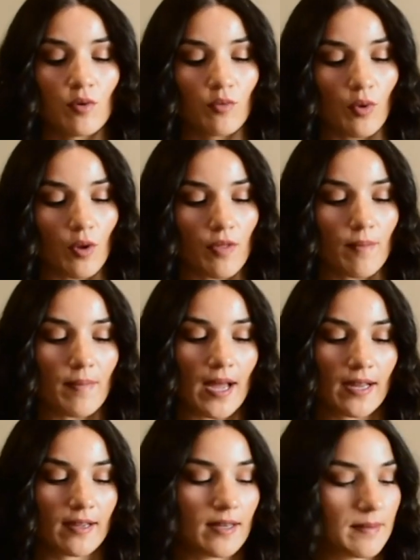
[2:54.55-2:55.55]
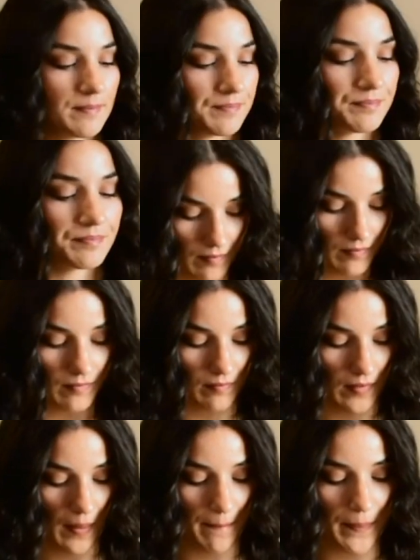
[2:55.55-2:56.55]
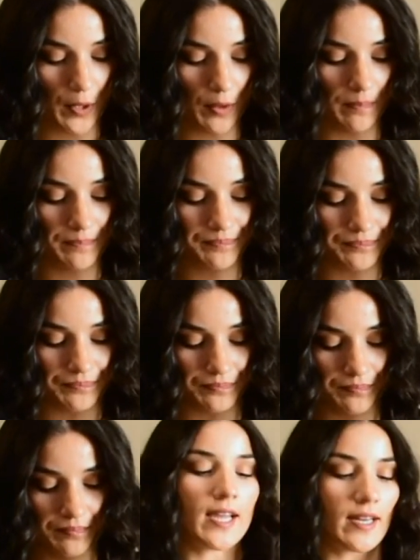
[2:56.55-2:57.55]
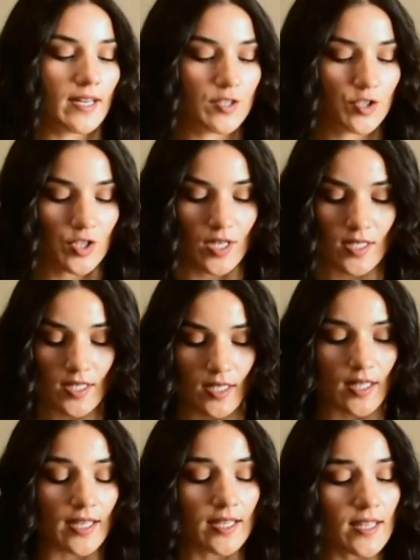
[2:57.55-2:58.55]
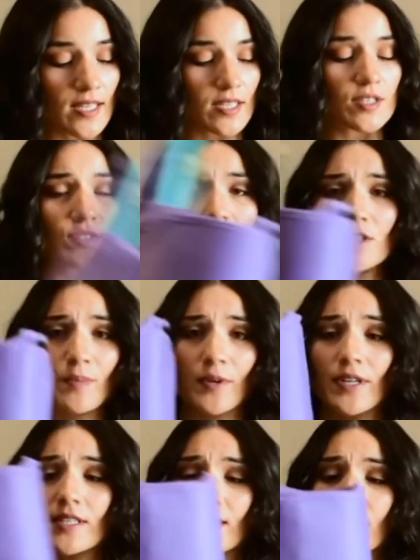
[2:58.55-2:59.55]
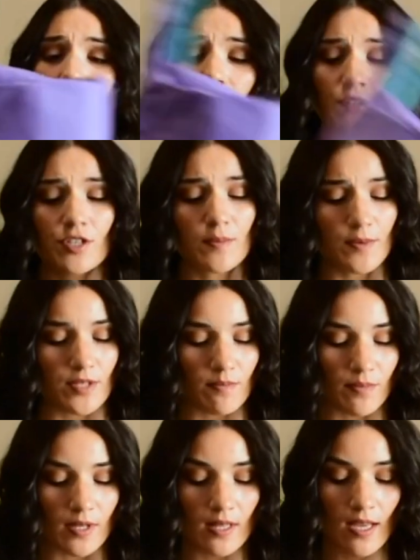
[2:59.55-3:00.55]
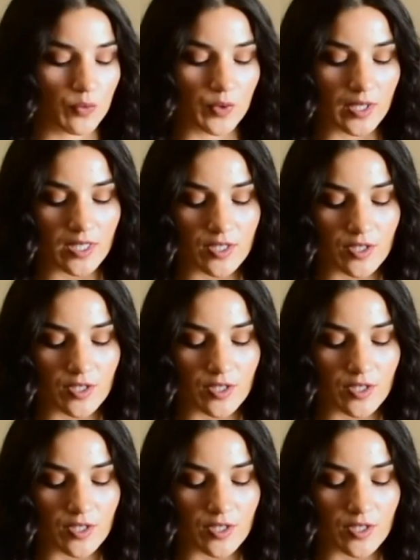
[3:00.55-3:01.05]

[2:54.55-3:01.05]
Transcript: roll them back up. Boom. Again, it's just like this, super easy, super simple, really